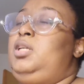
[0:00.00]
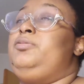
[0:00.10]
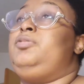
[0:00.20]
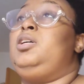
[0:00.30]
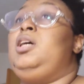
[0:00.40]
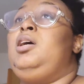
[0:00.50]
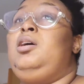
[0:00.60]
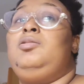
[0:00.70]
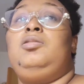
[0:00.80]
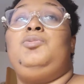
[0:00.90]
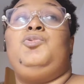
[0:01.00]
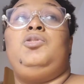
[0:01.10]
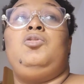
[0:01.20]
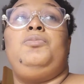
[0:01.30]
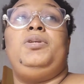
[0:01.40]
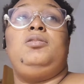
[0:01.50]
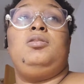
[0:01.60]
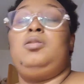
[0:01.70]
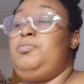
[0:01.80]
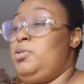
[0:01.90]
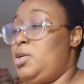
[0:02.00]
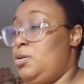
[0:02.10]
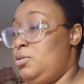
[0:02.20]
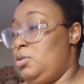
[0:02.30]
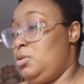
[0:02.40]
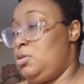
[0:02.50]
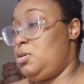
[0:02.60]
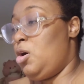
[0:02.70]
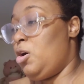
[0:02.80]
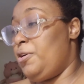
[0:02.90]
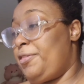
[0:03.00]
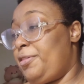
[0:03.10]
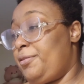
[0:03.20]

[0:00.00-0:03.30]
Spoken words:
forgot how someone told me to pronounce this. Hearth.